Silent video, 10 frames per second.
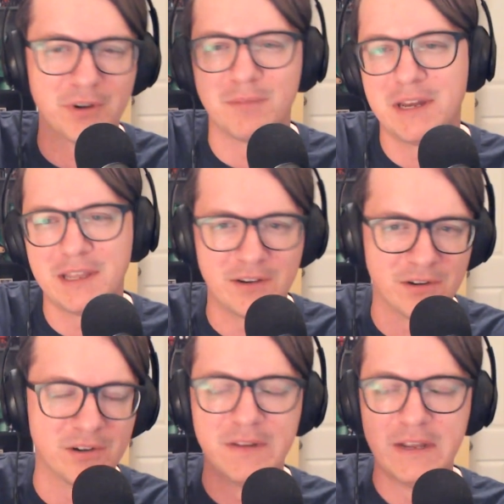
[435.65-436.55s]
a committee
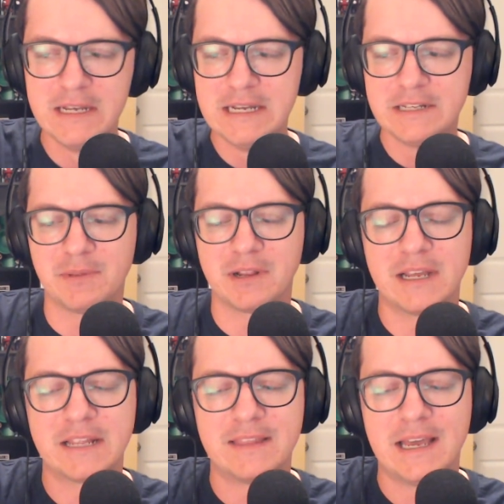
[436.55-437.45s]
or something
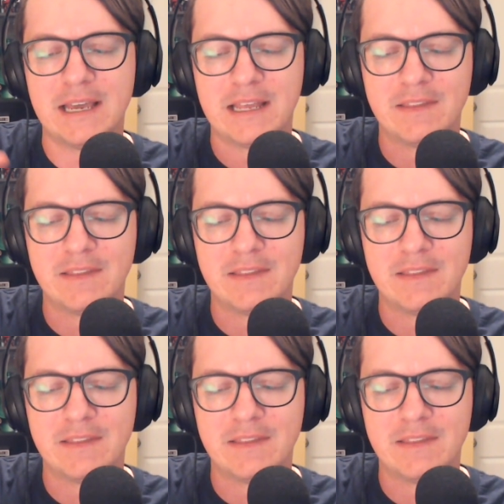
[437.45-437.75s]
like that.